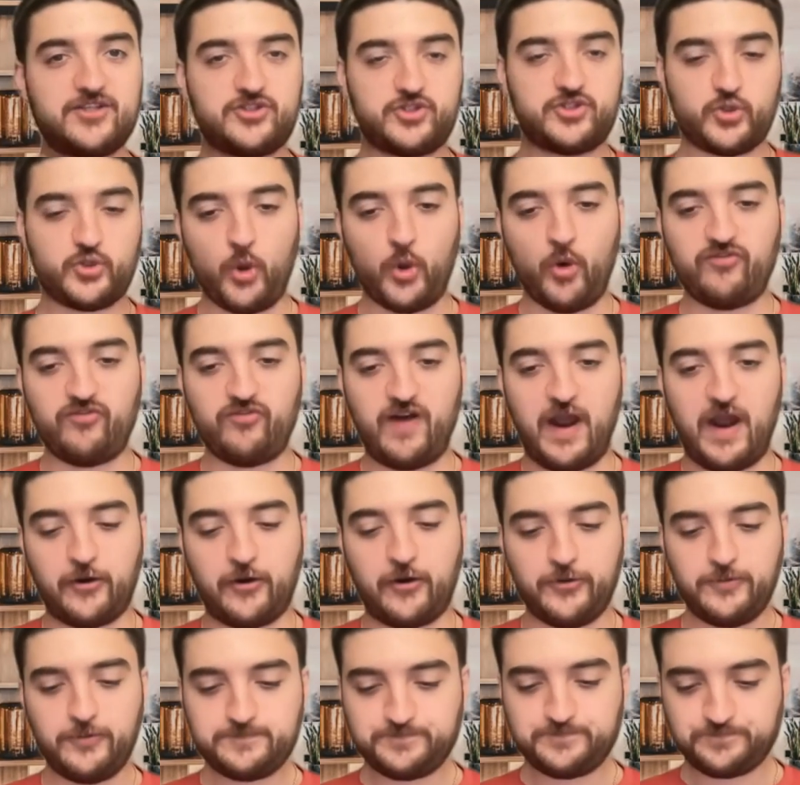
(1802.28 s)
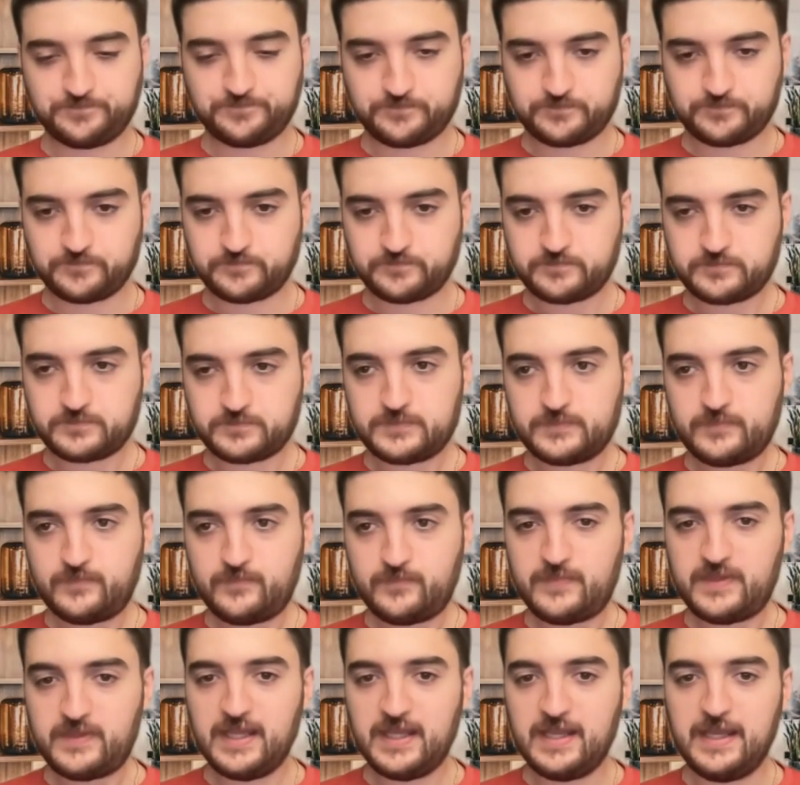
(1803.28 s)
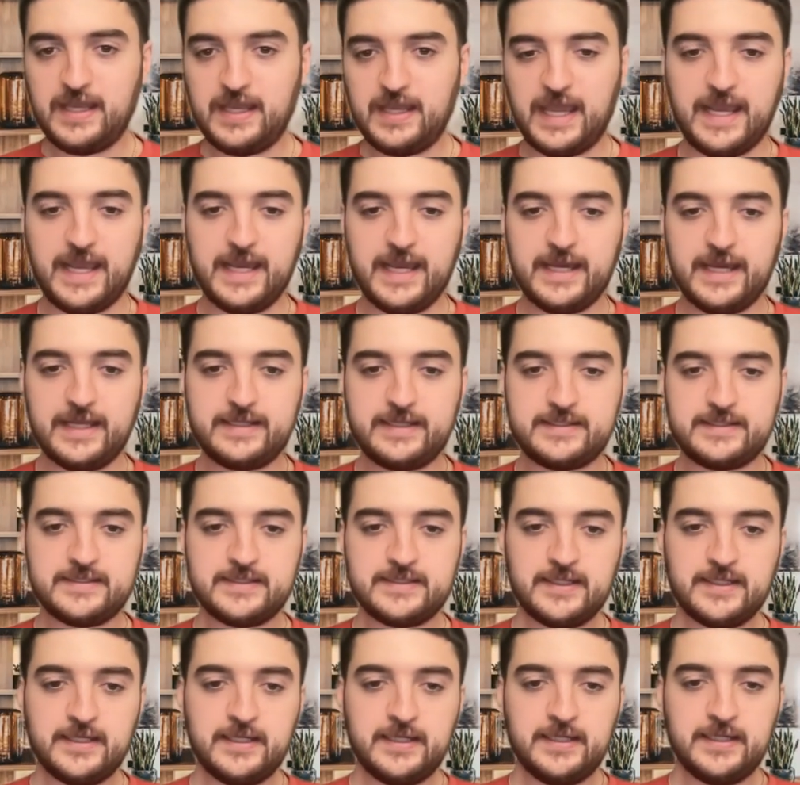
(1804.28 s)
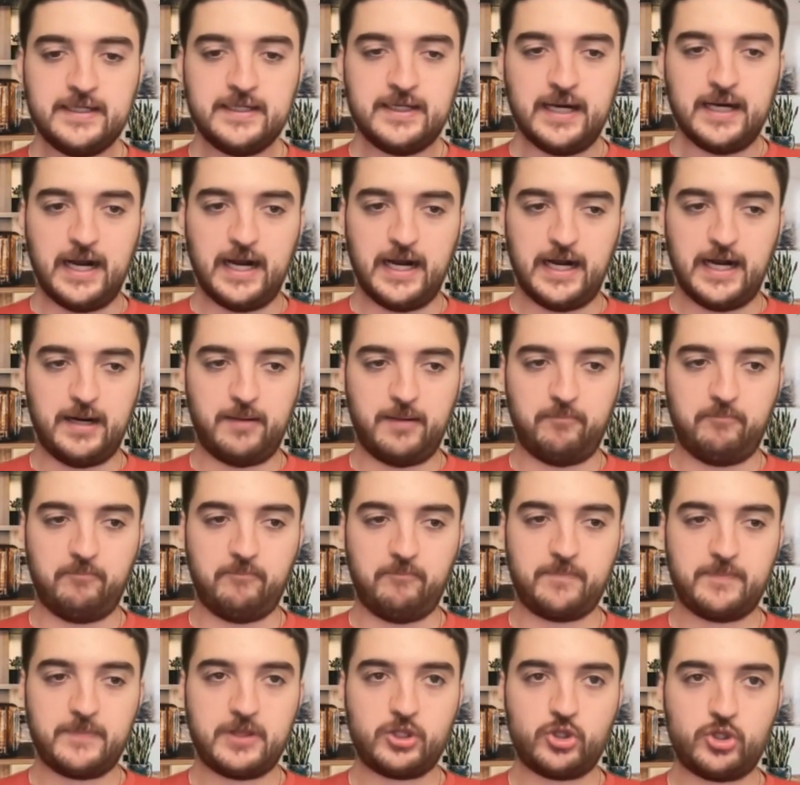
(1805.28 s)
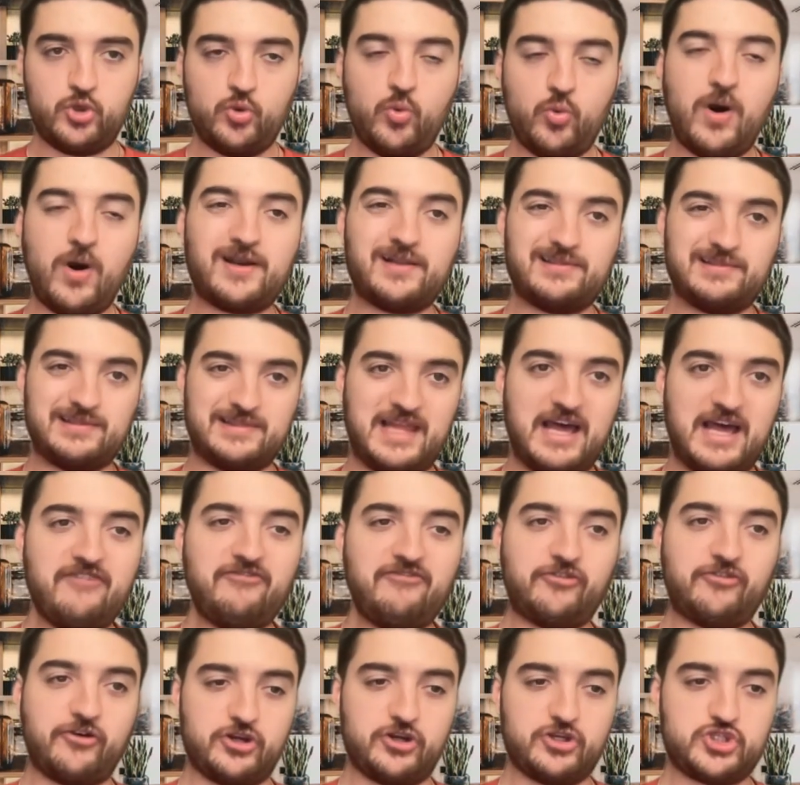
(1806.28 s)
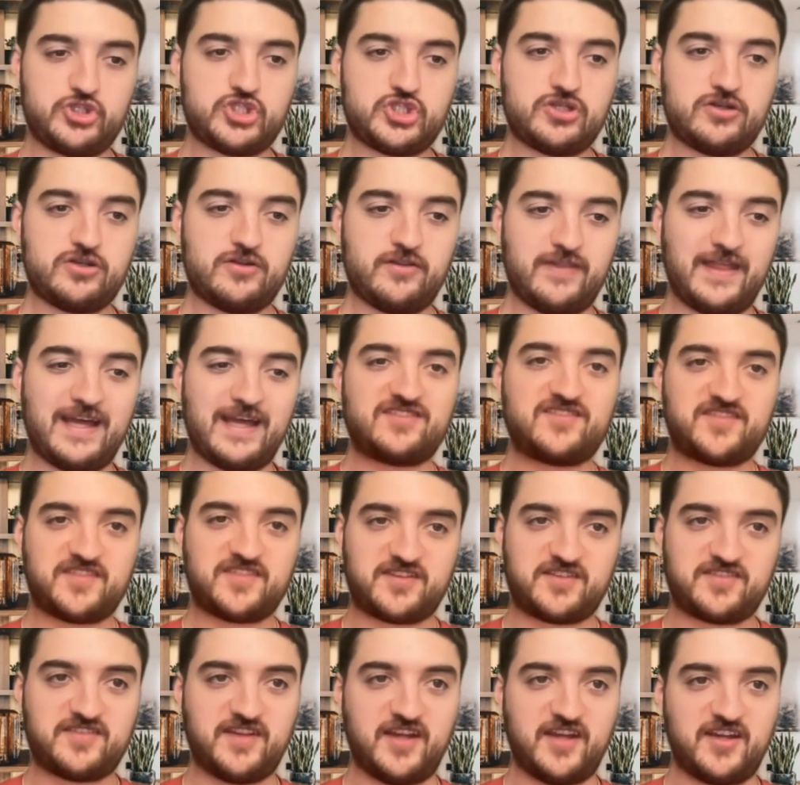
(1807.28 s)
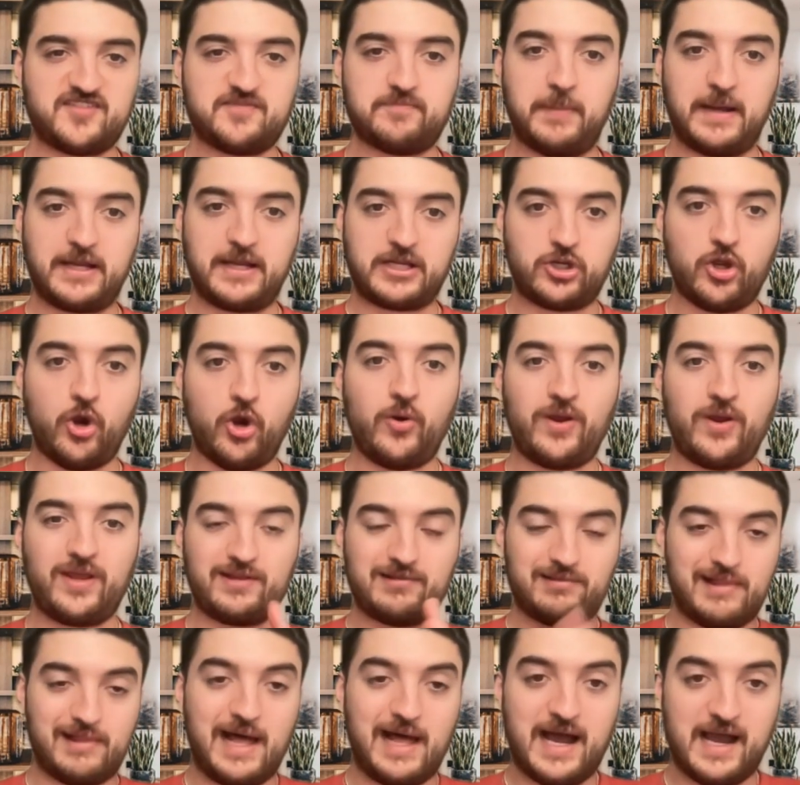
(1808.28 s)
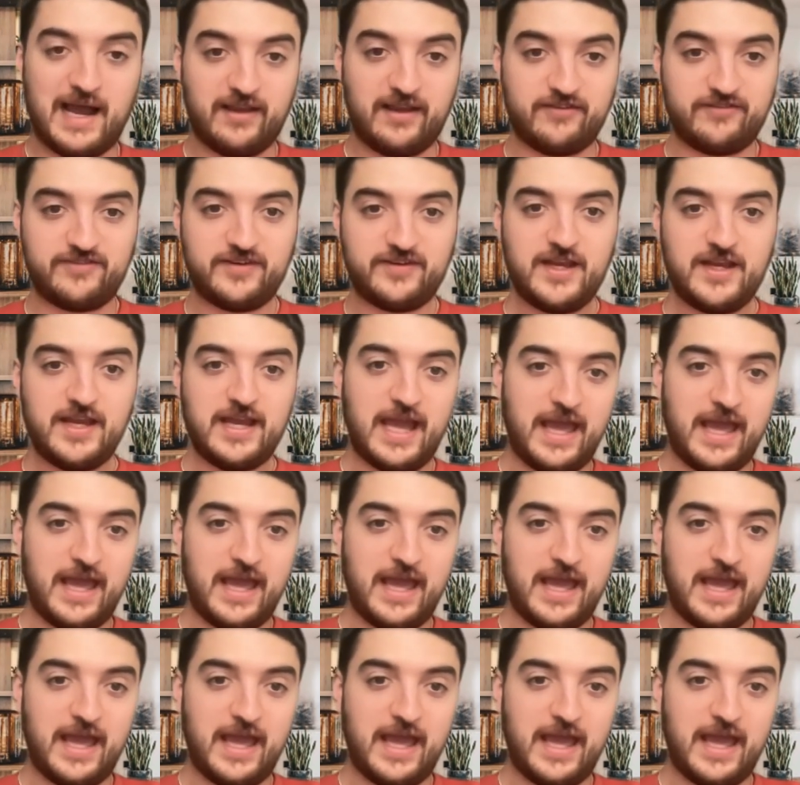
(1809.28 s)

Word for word: it to go viral. And um, you want to leverage that success by going live.